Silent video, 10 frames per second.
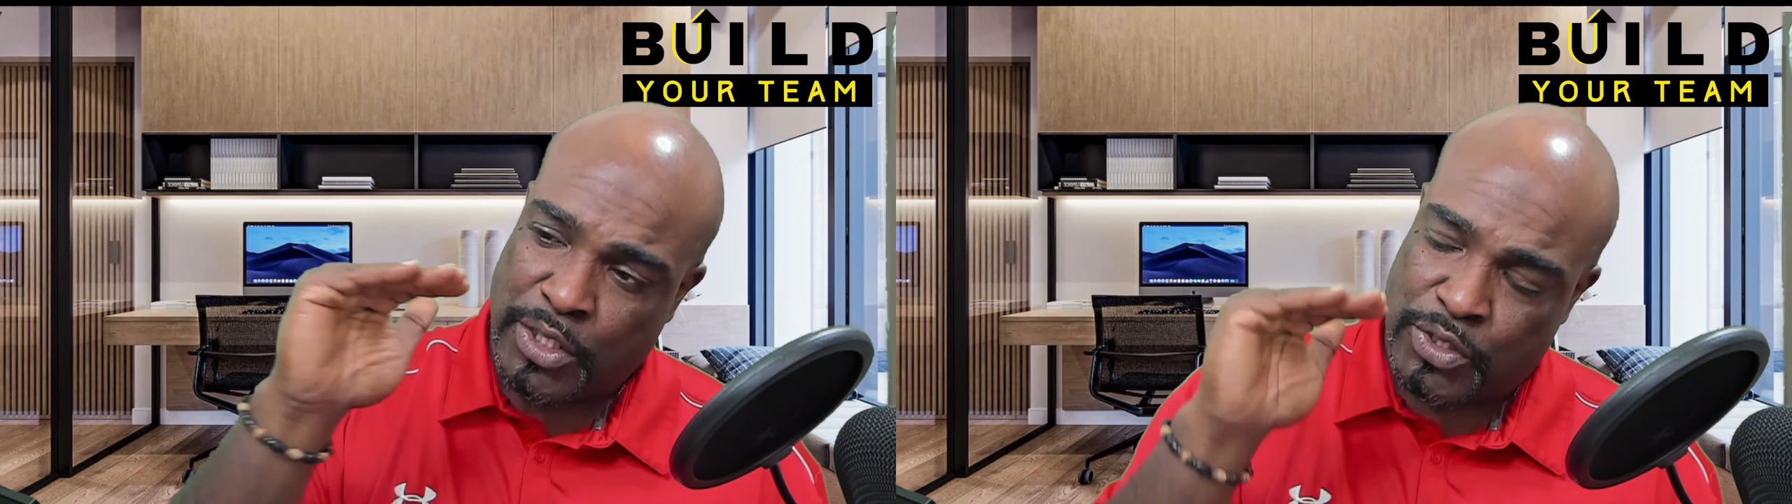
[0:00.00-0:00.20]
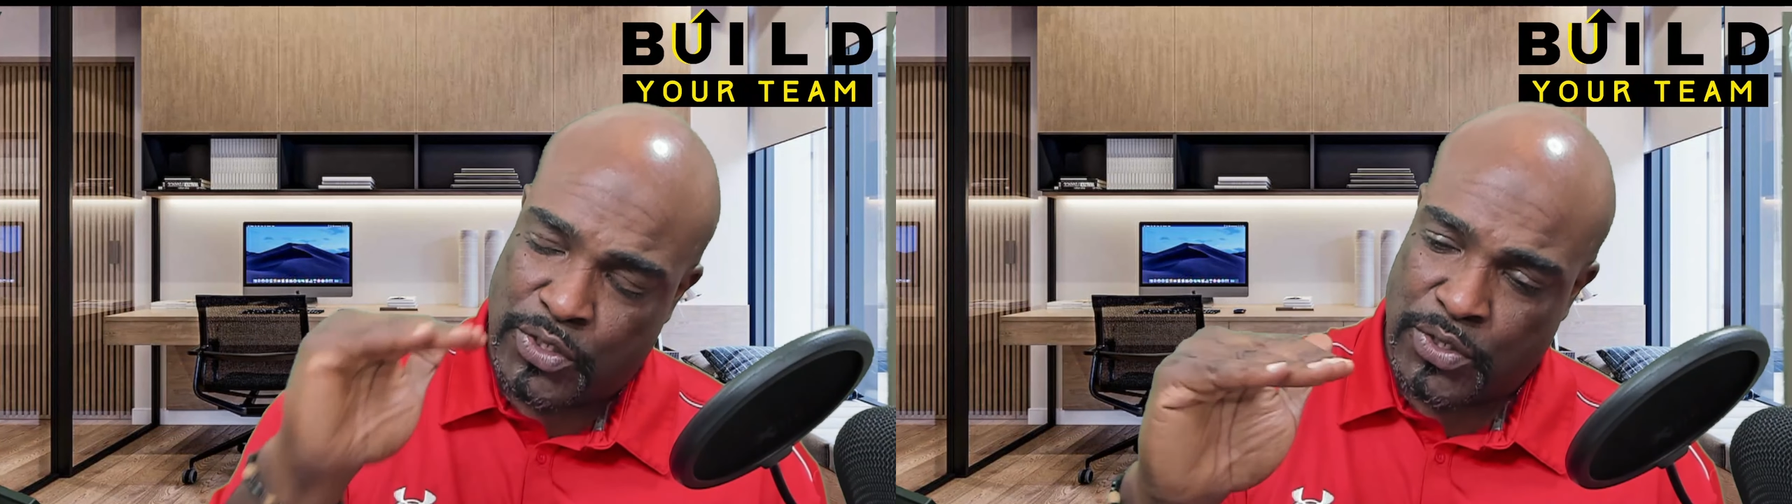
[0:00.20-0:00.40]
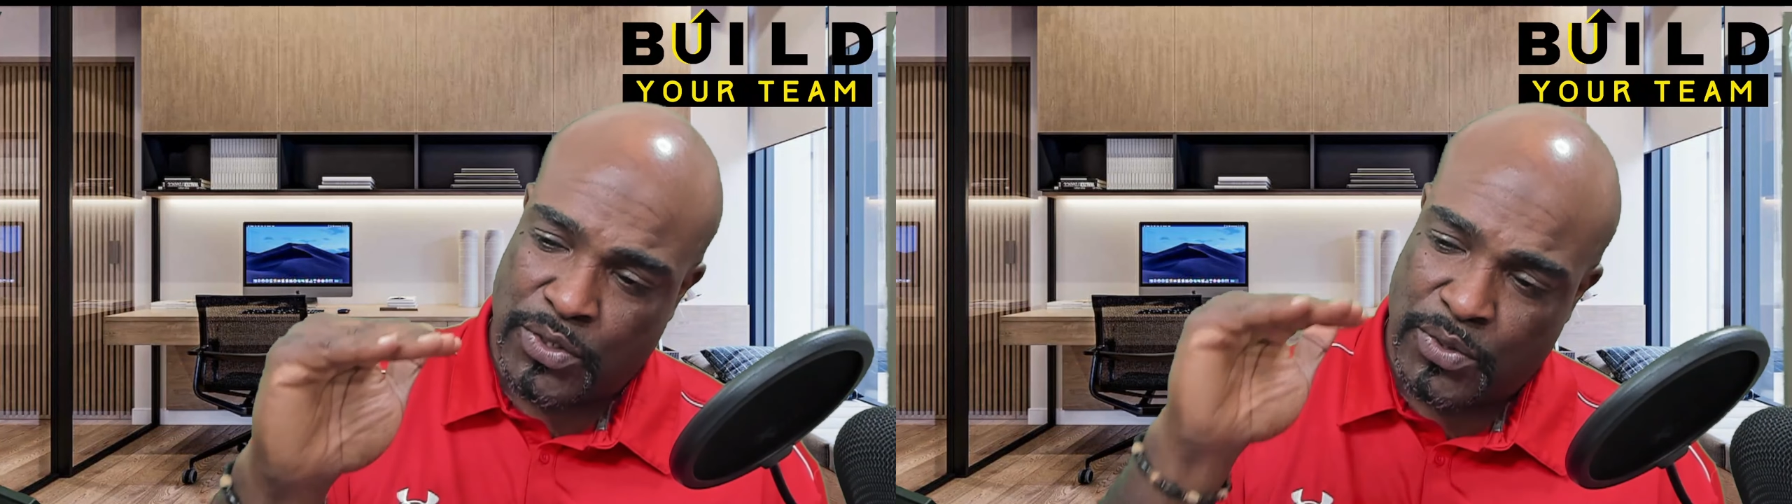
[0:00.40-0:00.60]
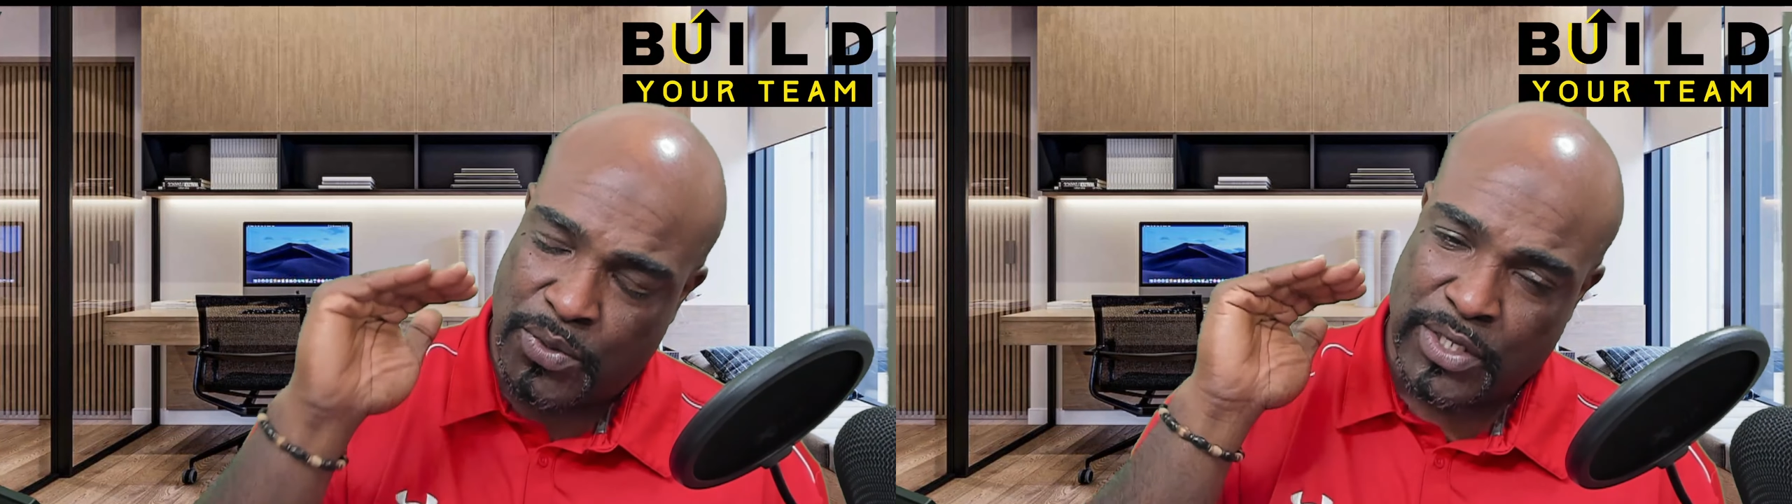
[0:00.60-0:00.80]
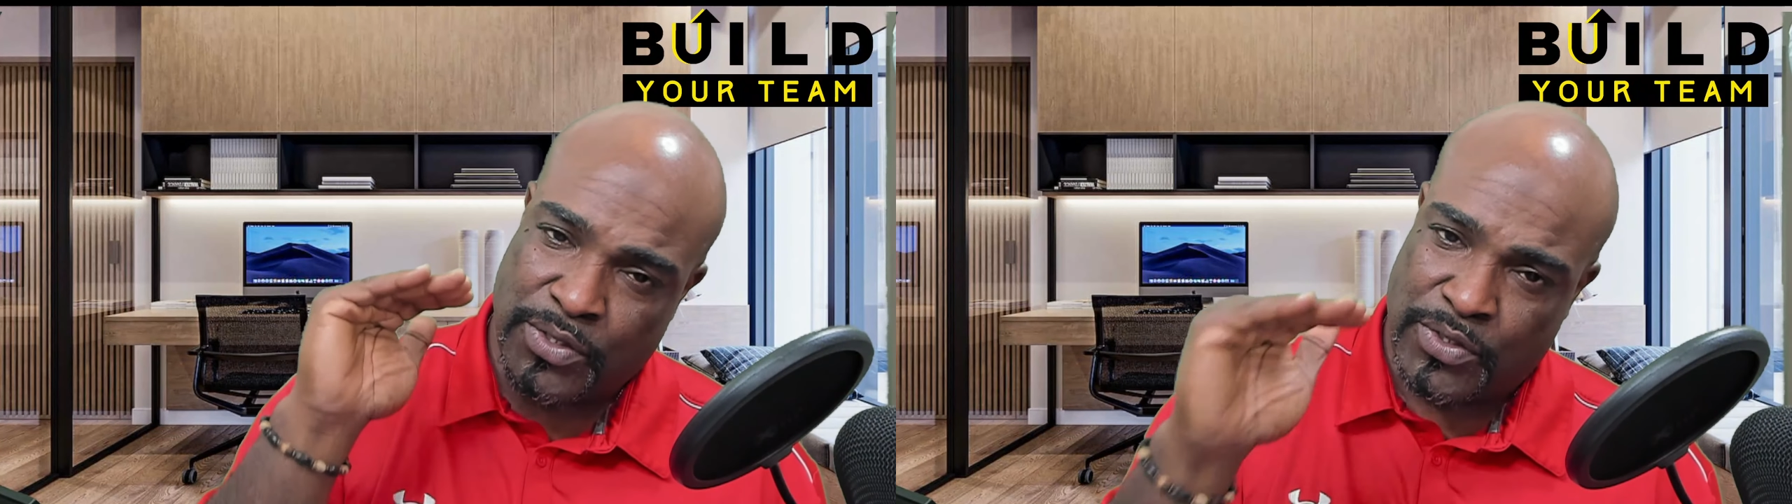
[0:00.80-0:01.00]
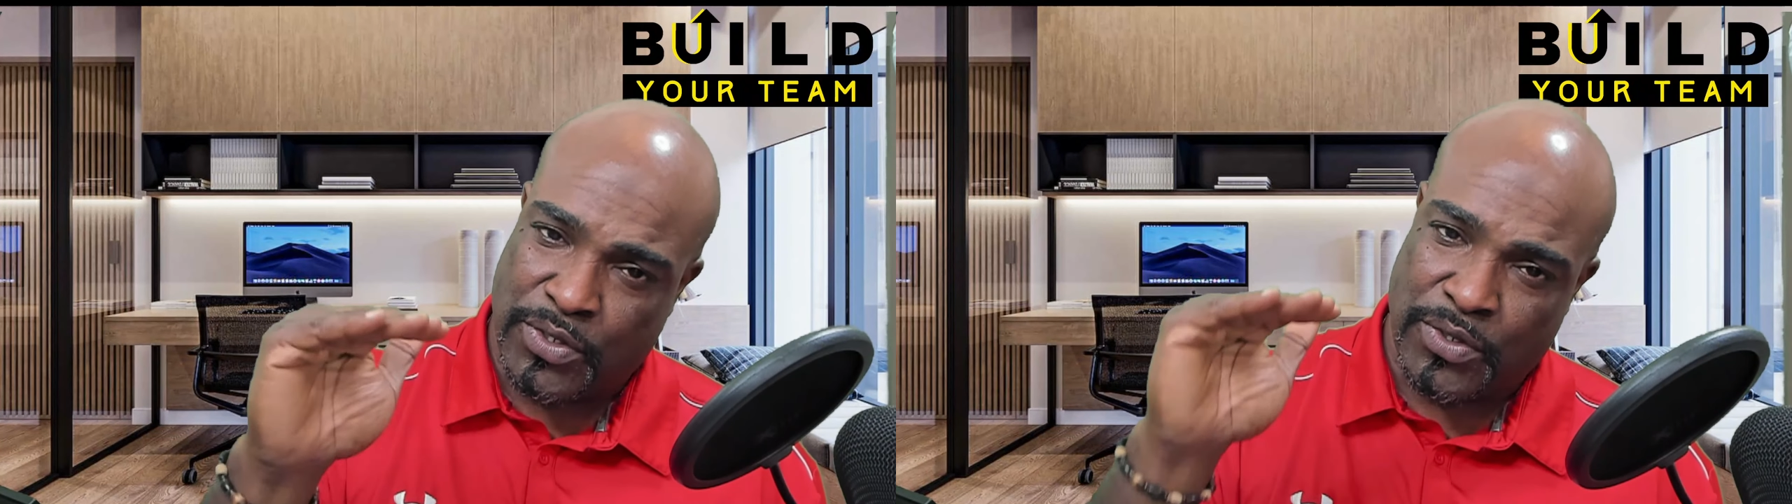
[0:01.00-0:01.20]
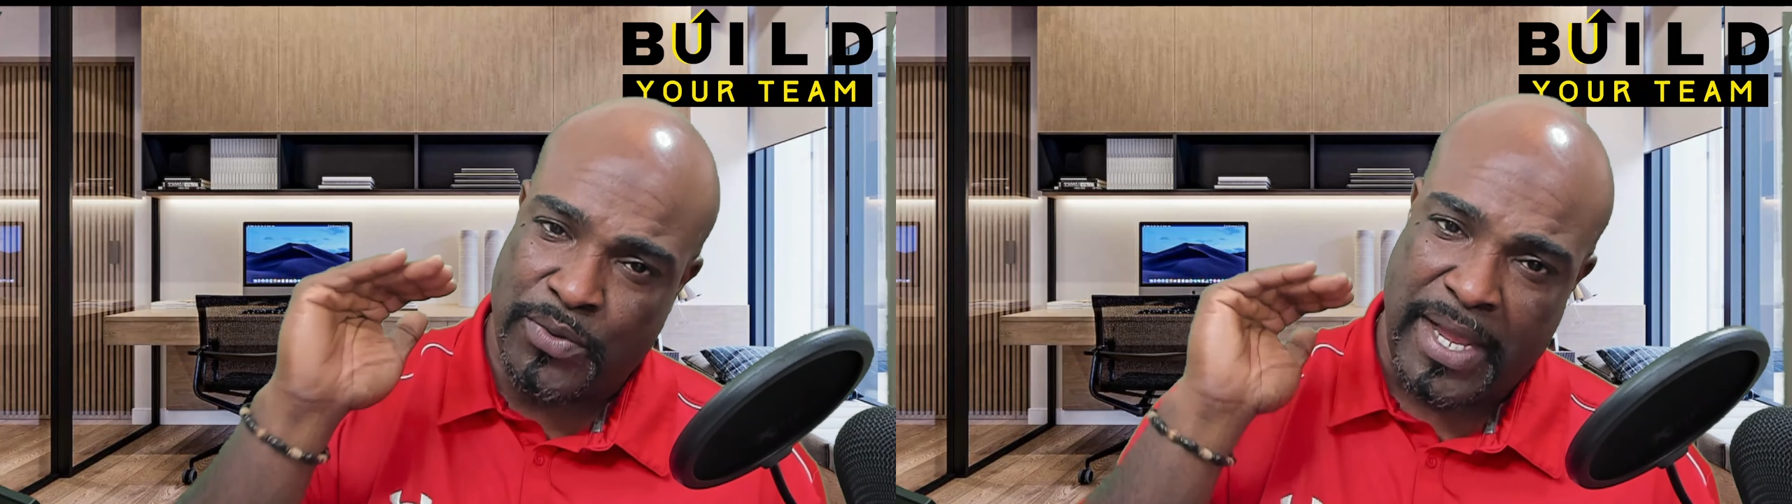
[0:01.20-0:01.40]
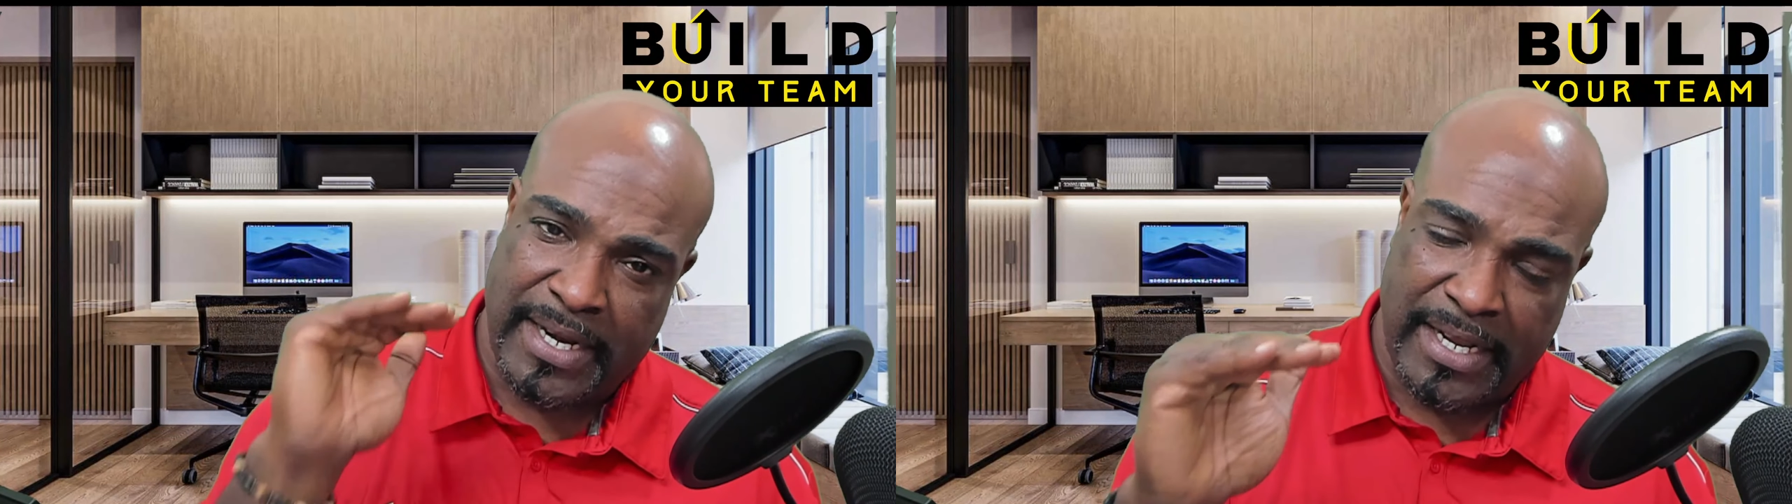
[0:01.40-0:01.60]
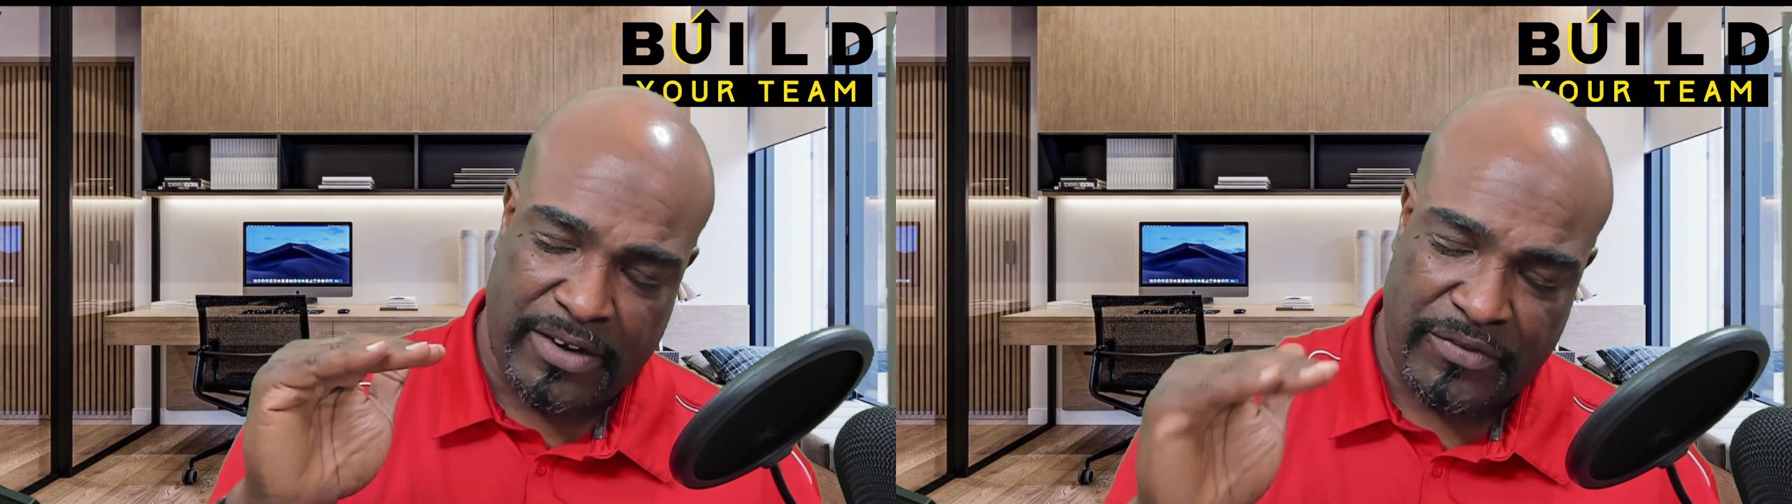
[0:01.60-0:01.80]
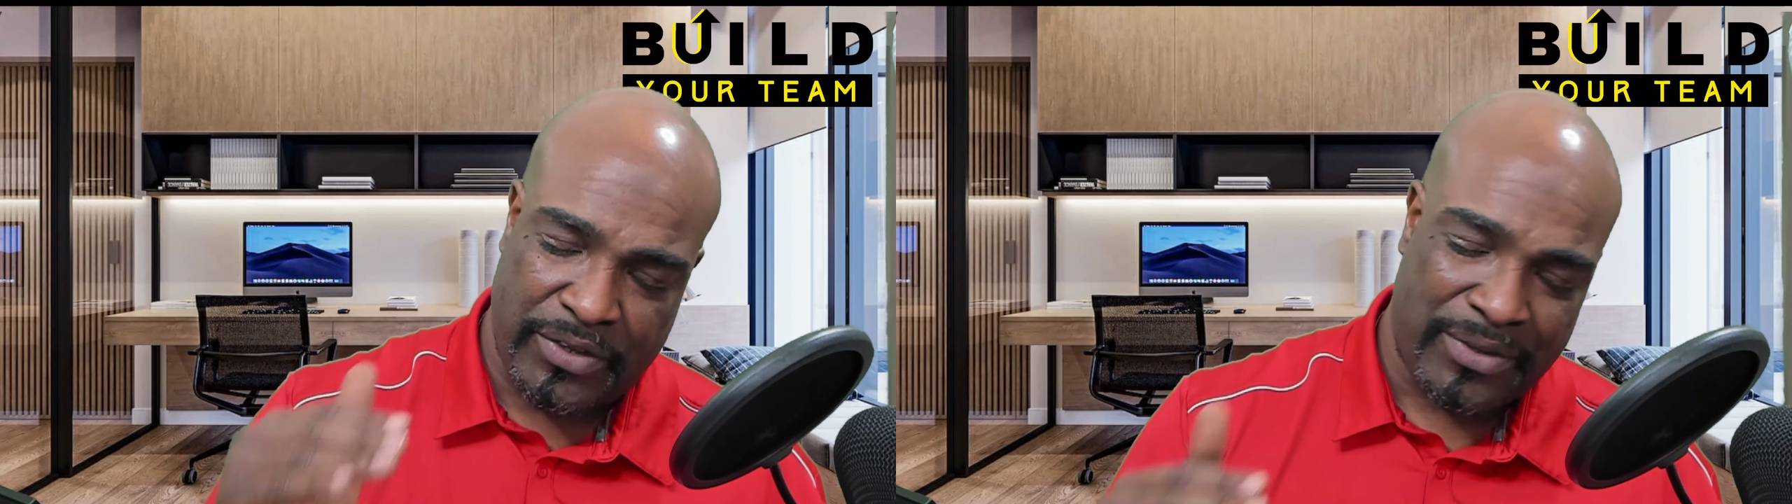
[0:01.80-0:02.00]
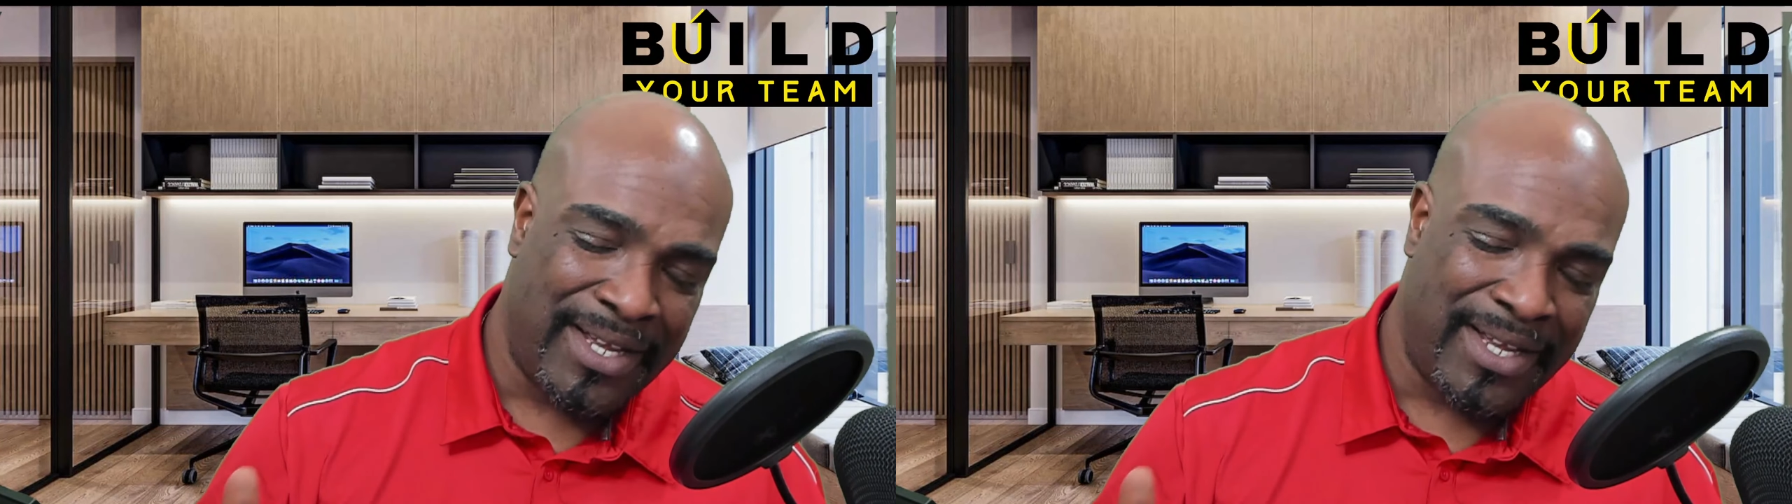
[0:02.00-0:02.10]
to do an interview.